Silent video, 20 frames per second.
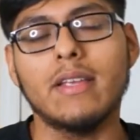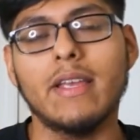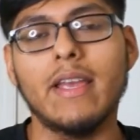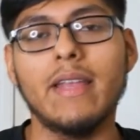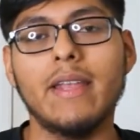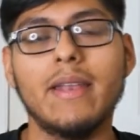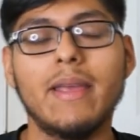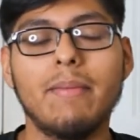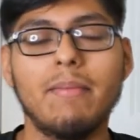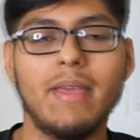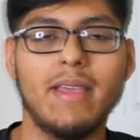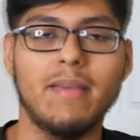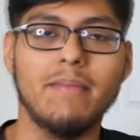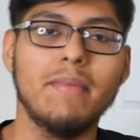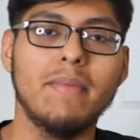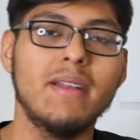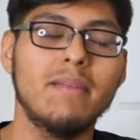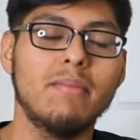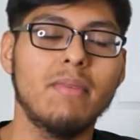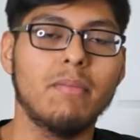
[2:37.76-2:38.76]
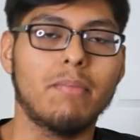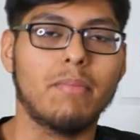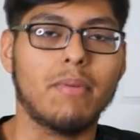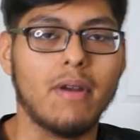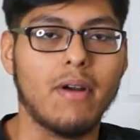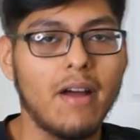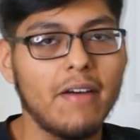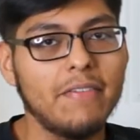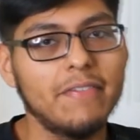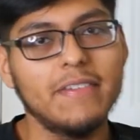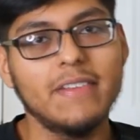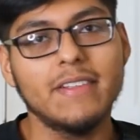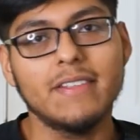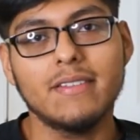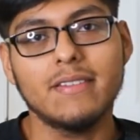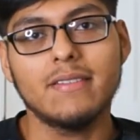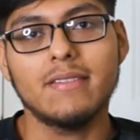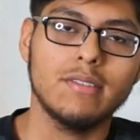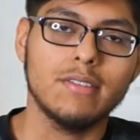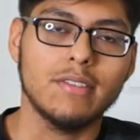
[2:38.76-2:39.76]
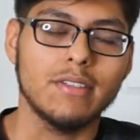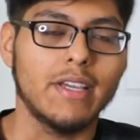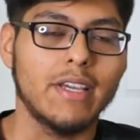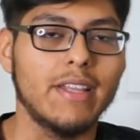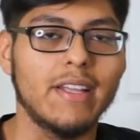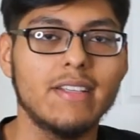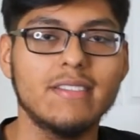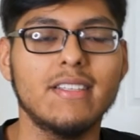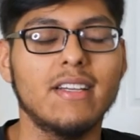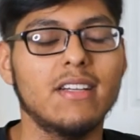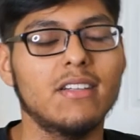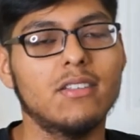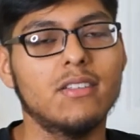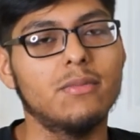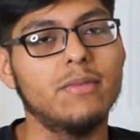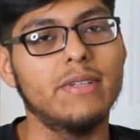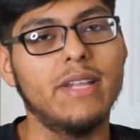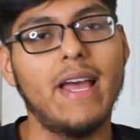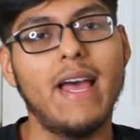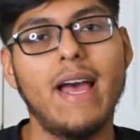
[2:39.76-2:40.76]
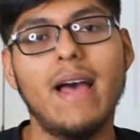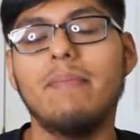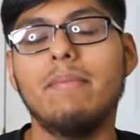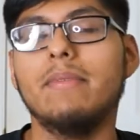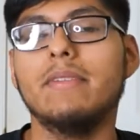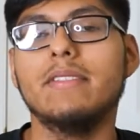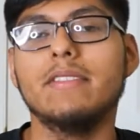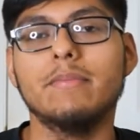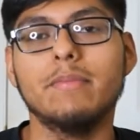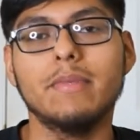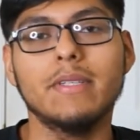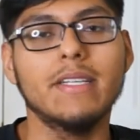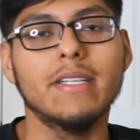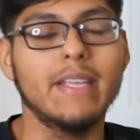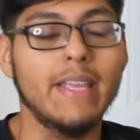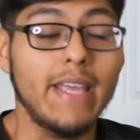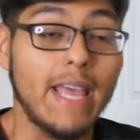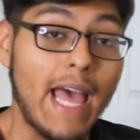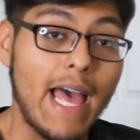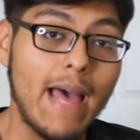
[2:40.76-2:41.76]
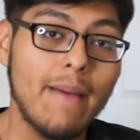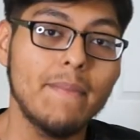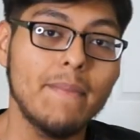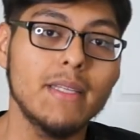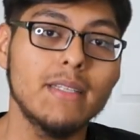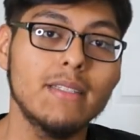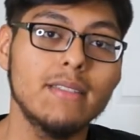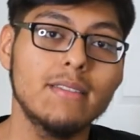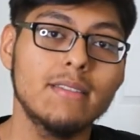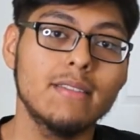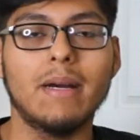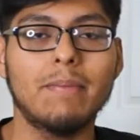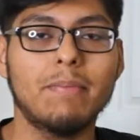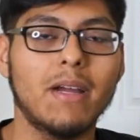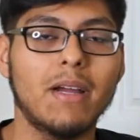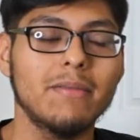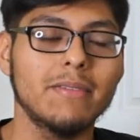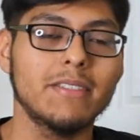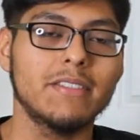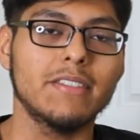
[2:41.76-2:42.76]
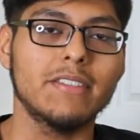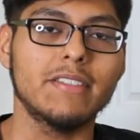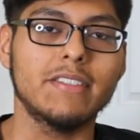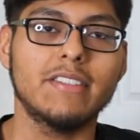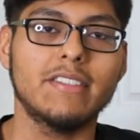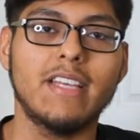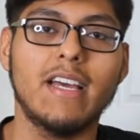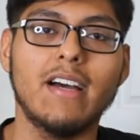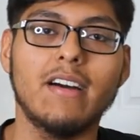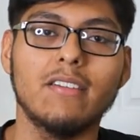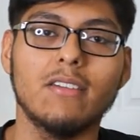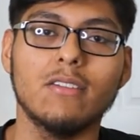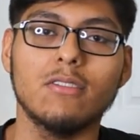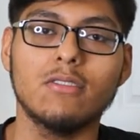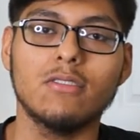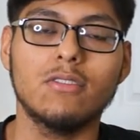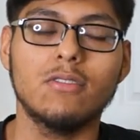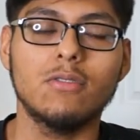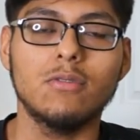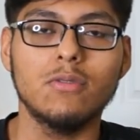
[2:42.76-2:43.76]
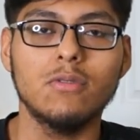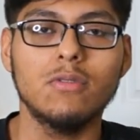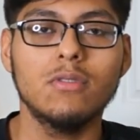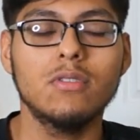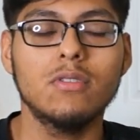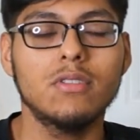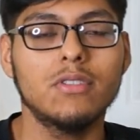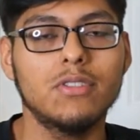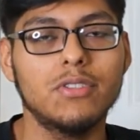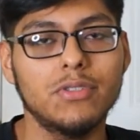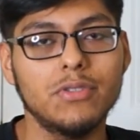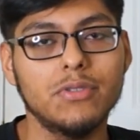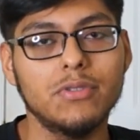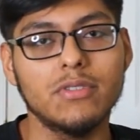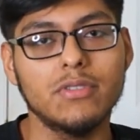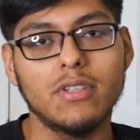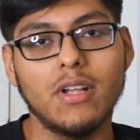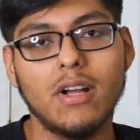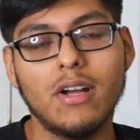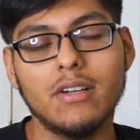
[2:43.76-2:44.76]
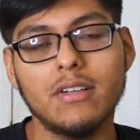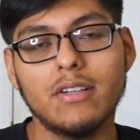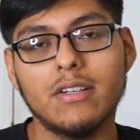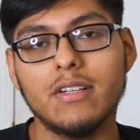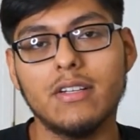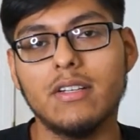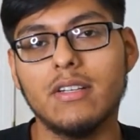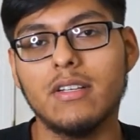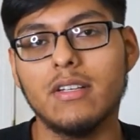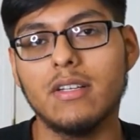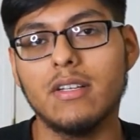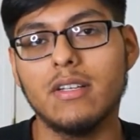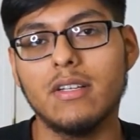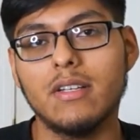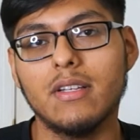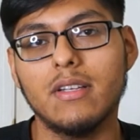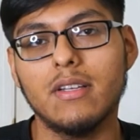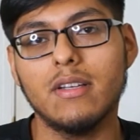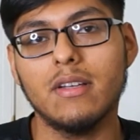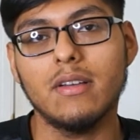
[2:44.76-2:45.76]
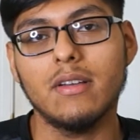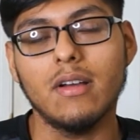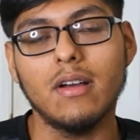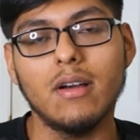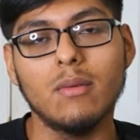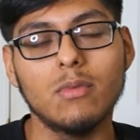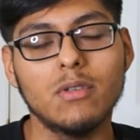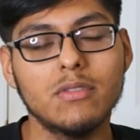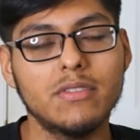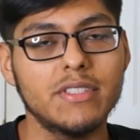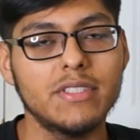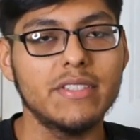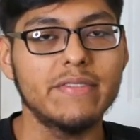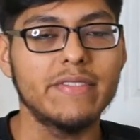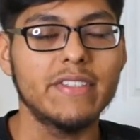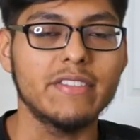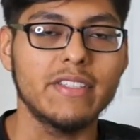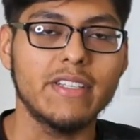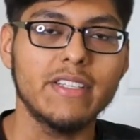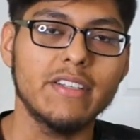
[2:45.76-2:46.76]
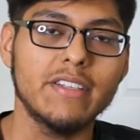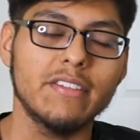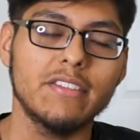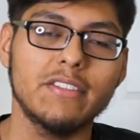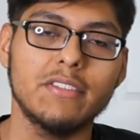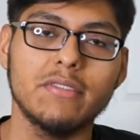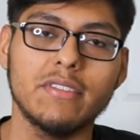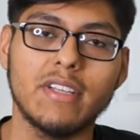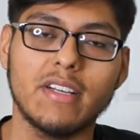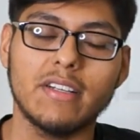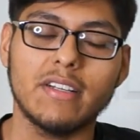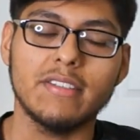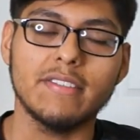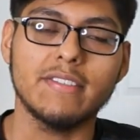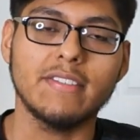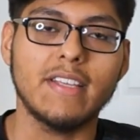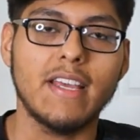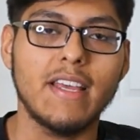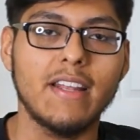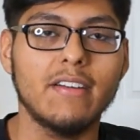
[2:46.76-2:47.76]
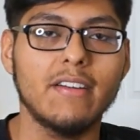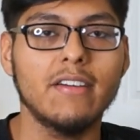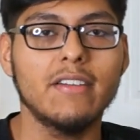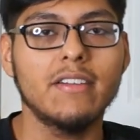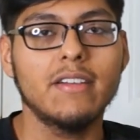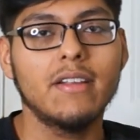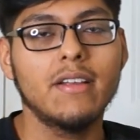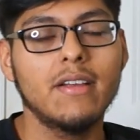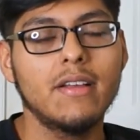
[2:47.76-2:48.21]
and they make minimum profits. So yeah, that's not good when that happens, but it happens. I probably should have sat on those two shoes longer. We'll see if there's any other shoes I could have sat on,